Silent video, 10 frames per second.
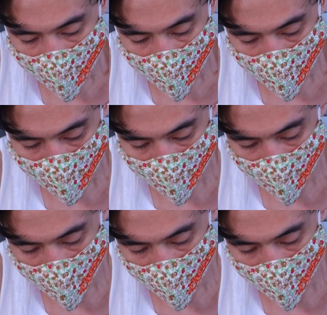That looks a
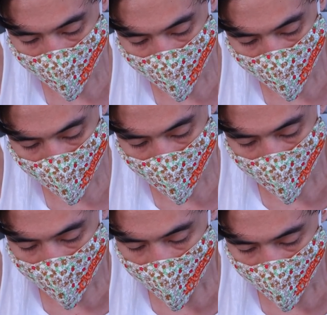bit like
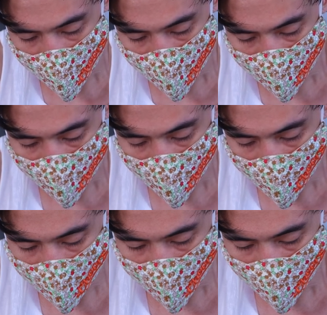cocoa powder.
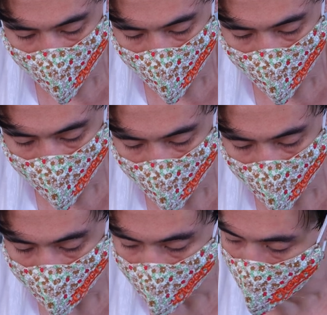Mm-hmm. I
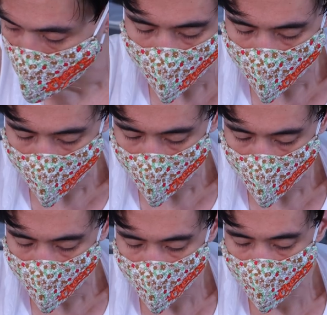
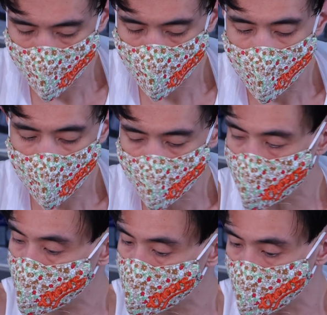think it might darken
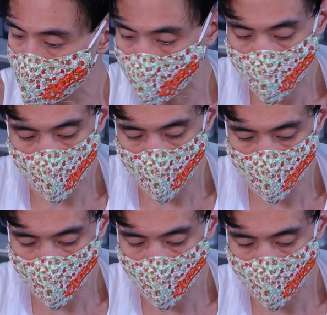once
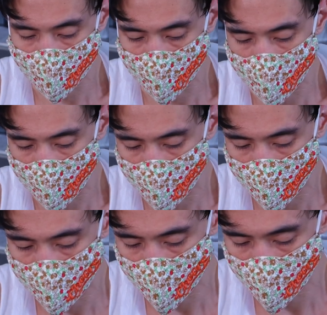it hits the pan.